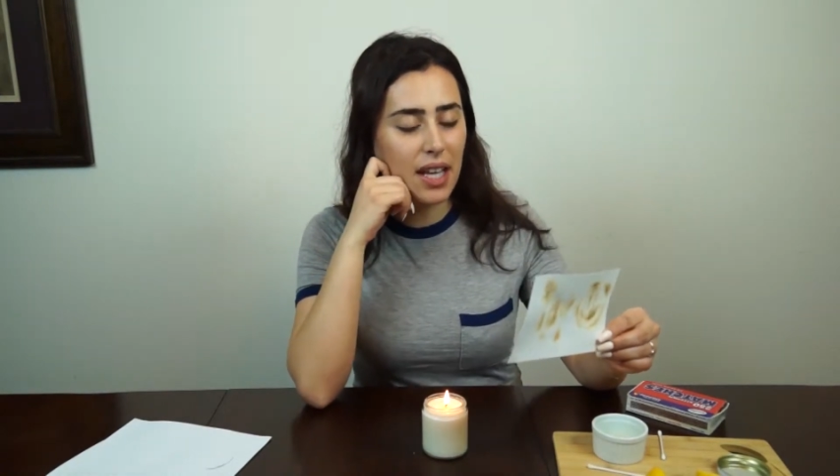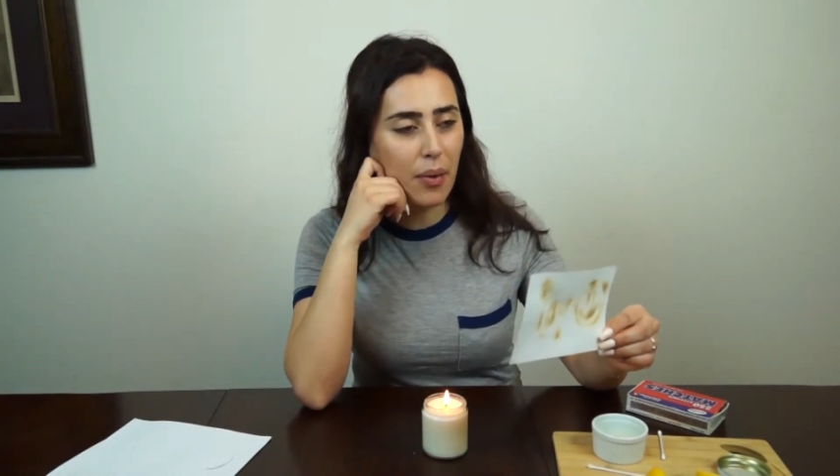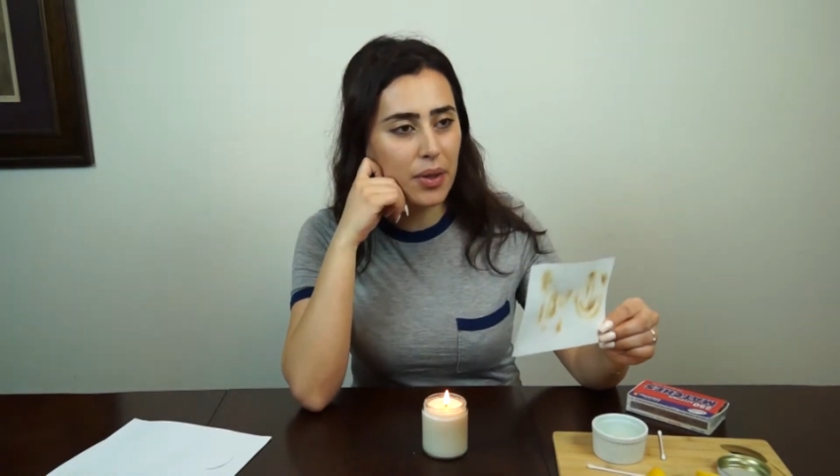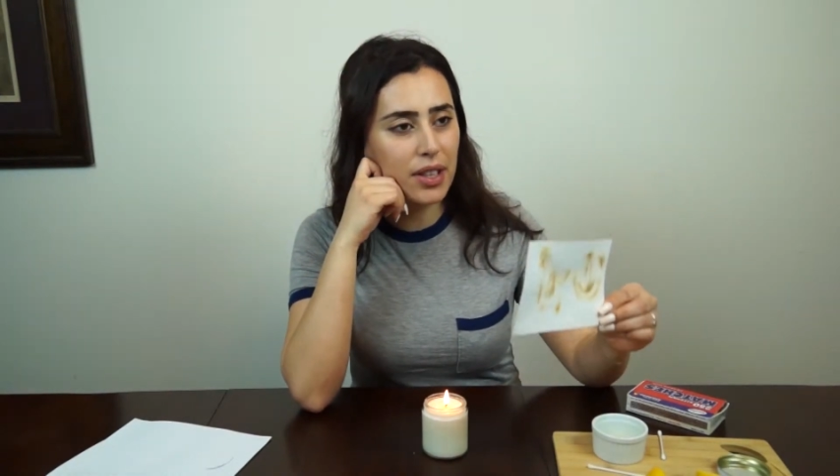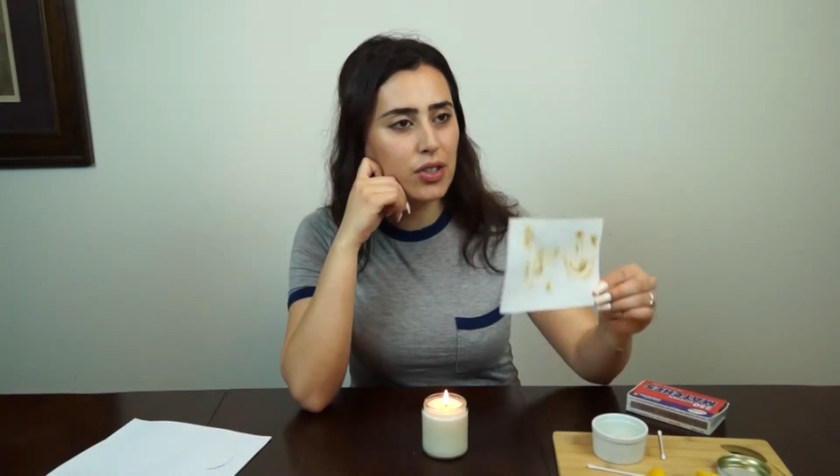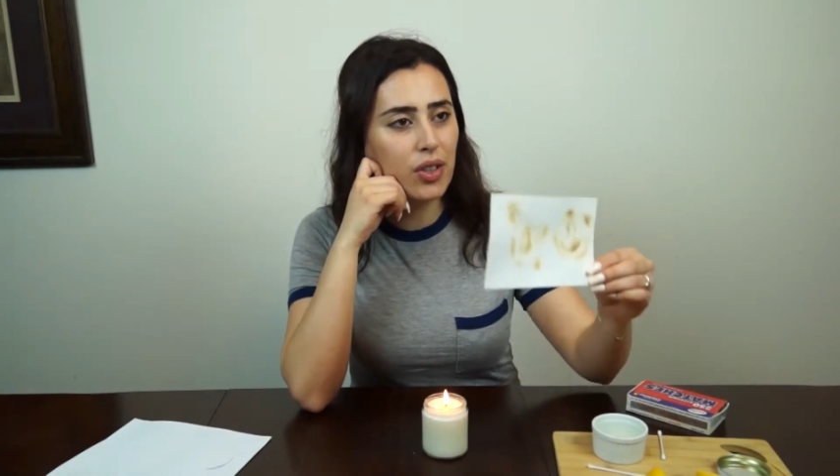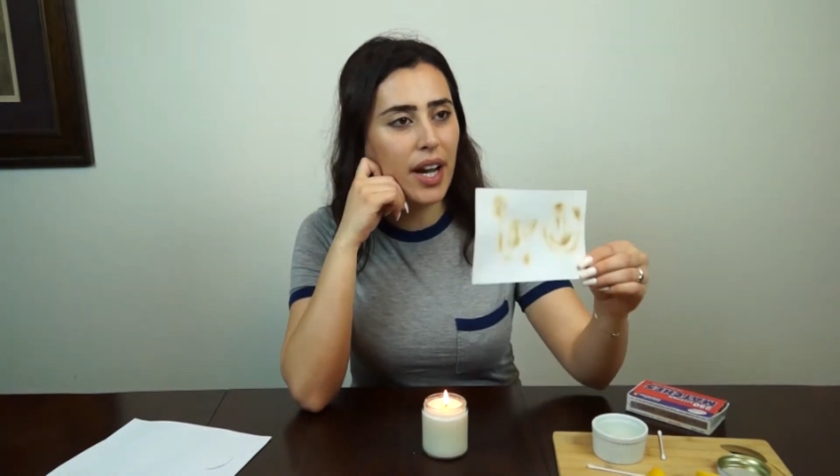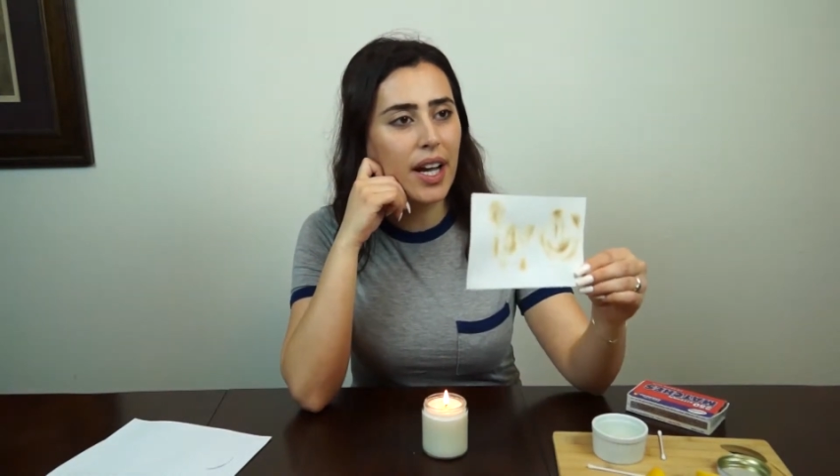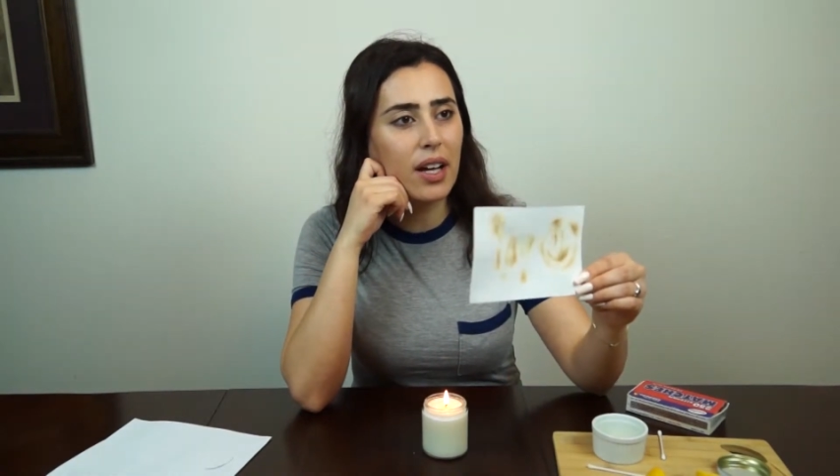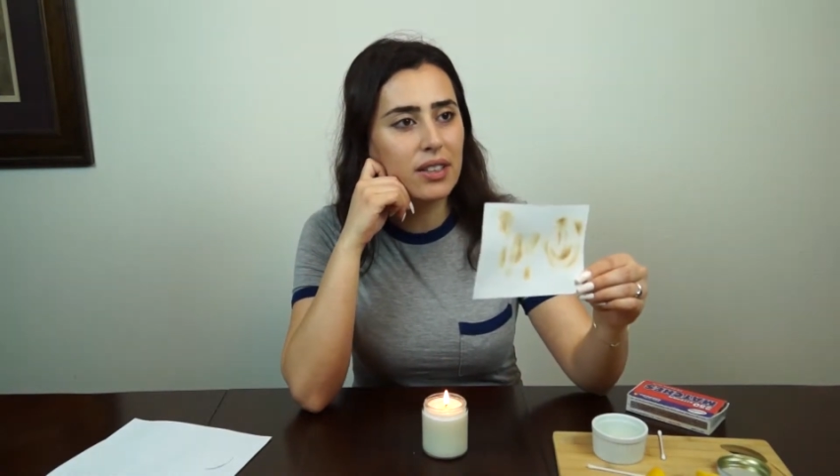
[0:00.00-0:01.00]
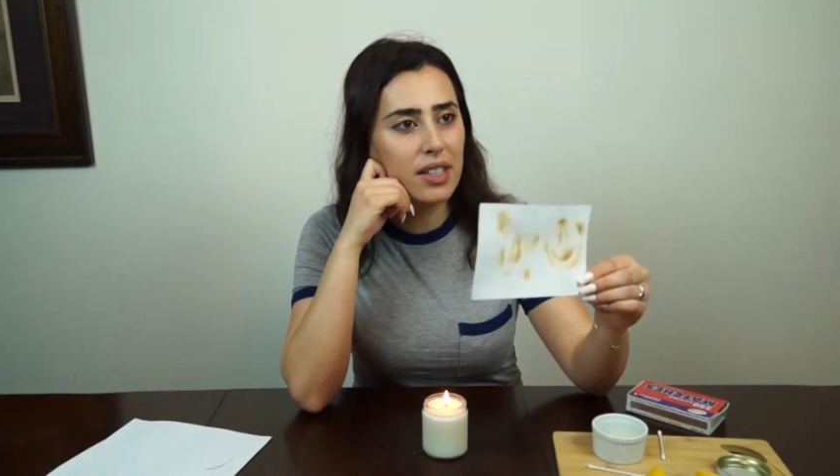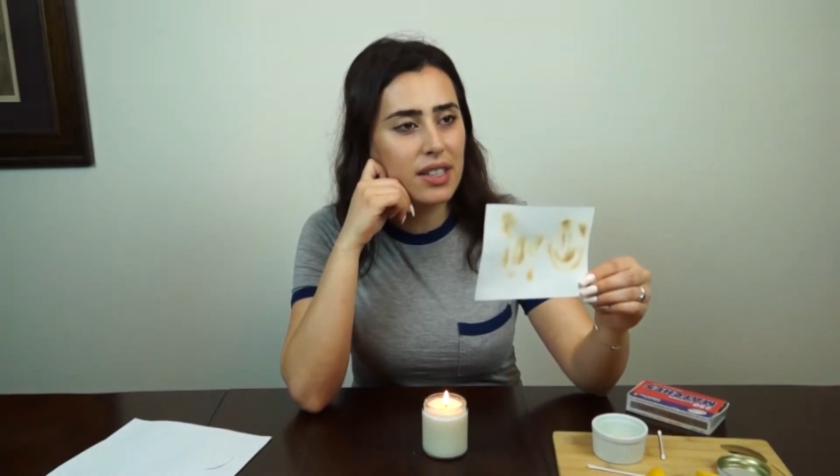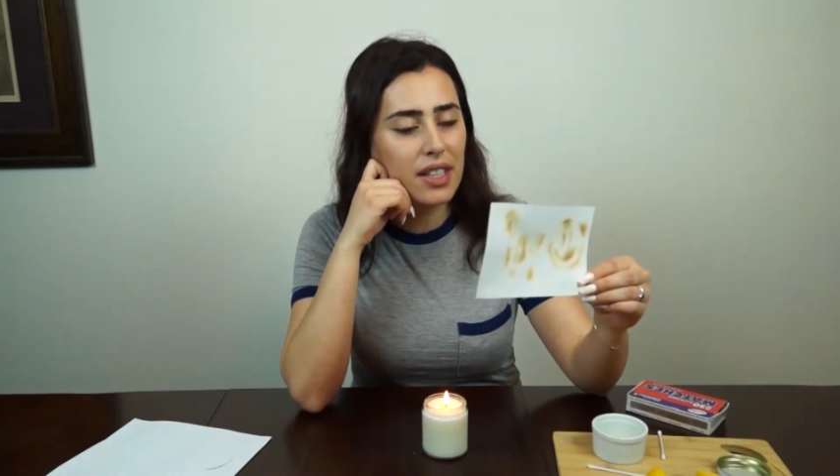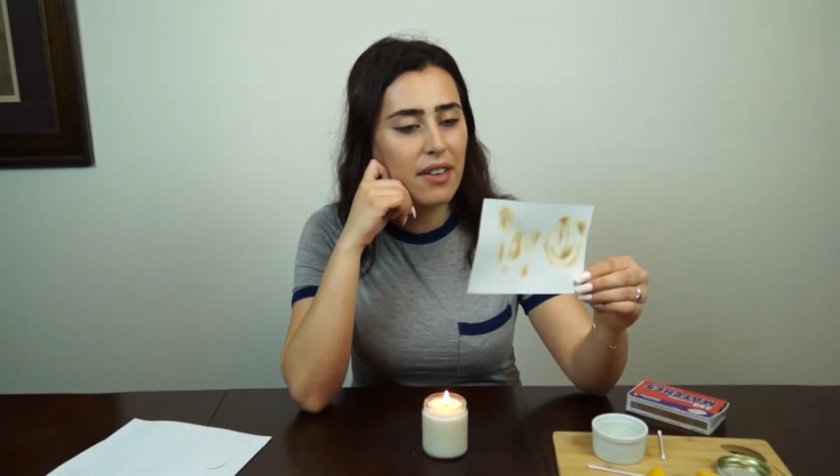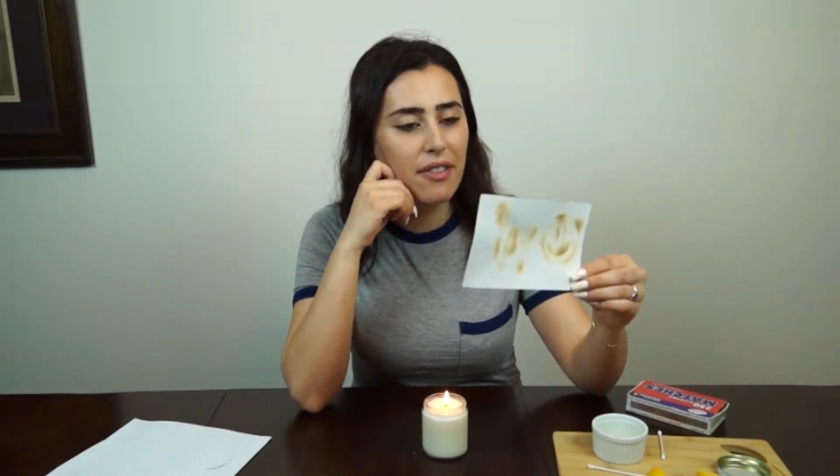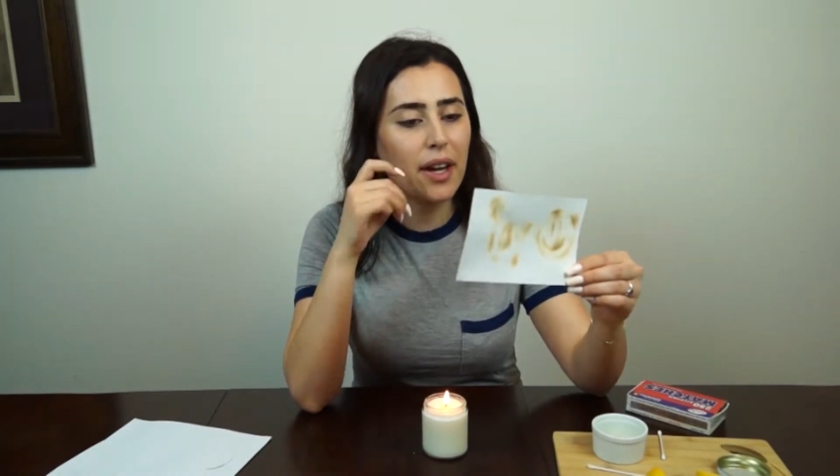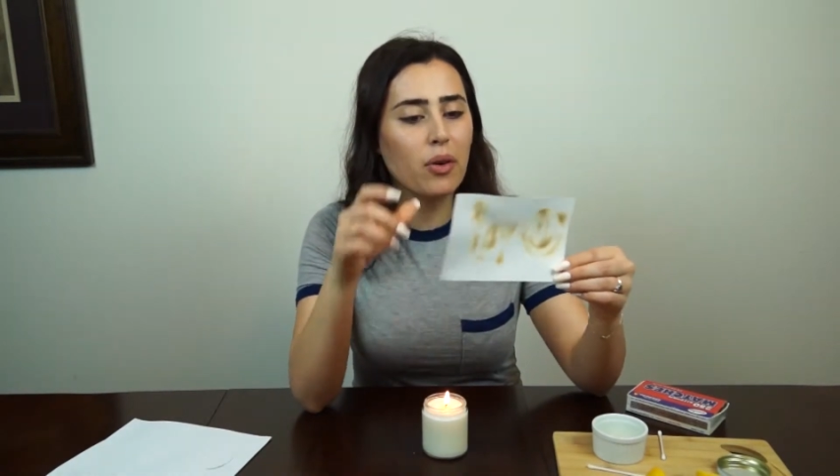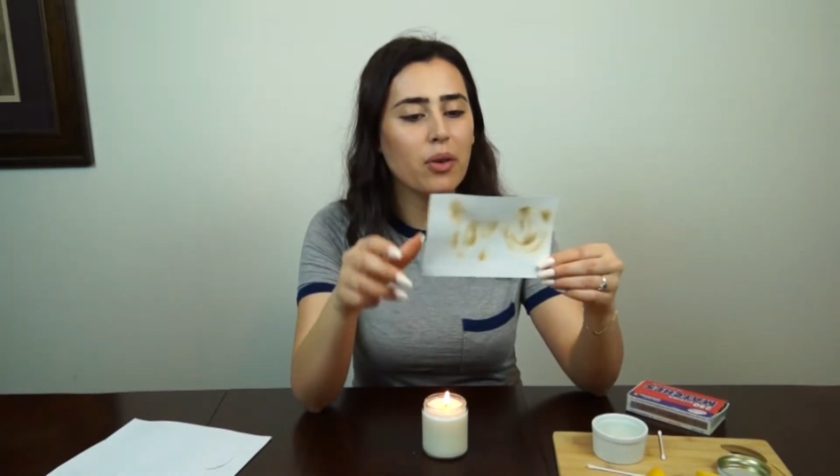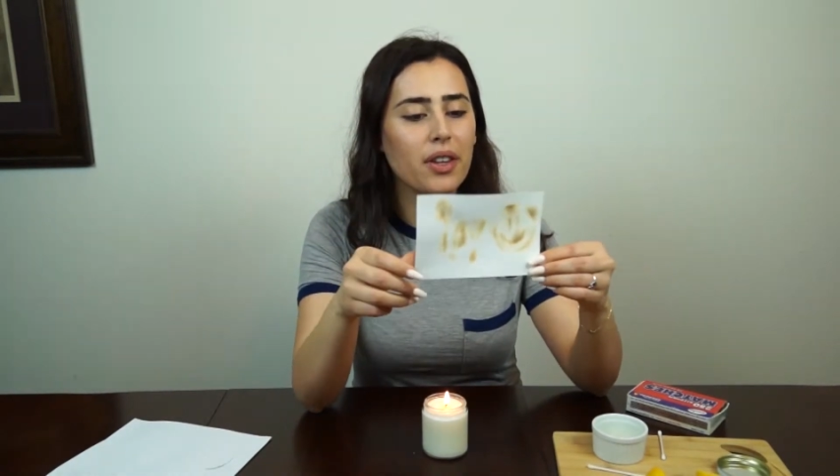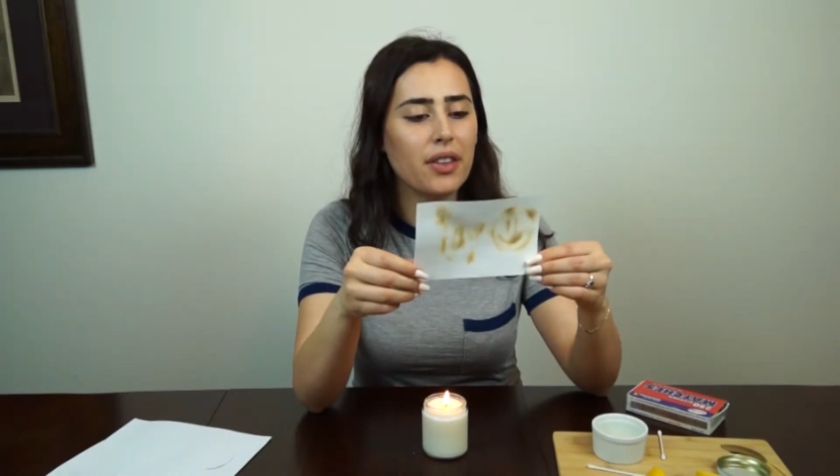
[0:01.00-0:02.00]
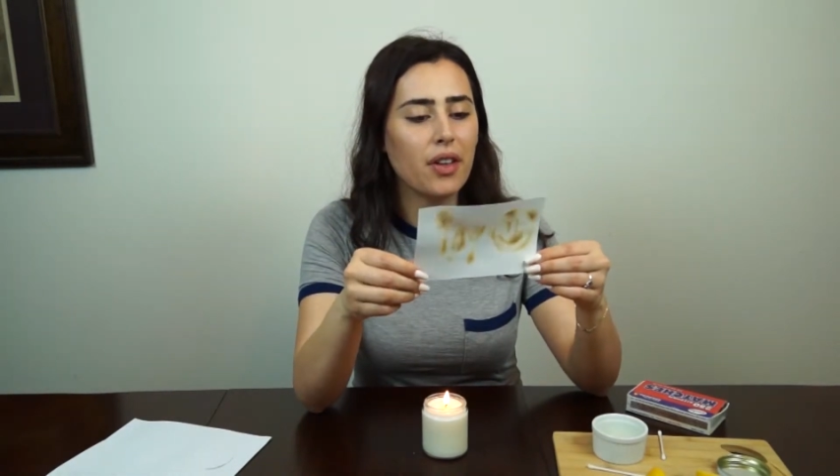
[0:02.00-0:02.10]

I want to try out to see if I hold it